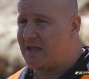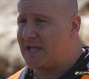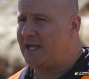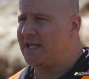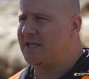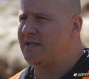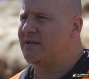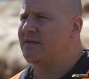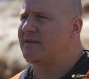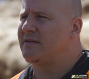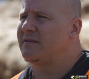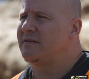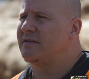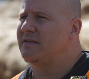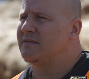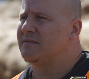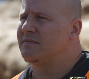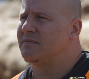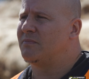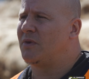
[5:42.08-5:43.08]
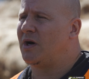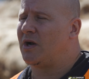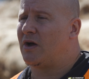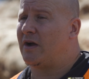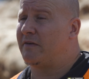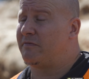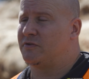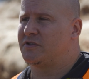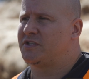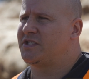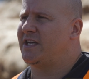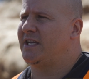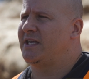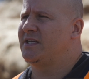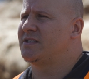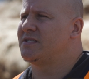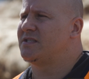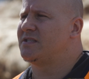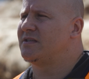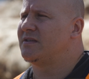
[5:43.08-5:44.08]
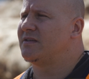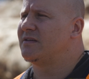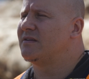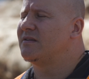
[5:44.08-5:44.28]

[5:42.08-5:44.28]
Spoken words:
and my life was changed.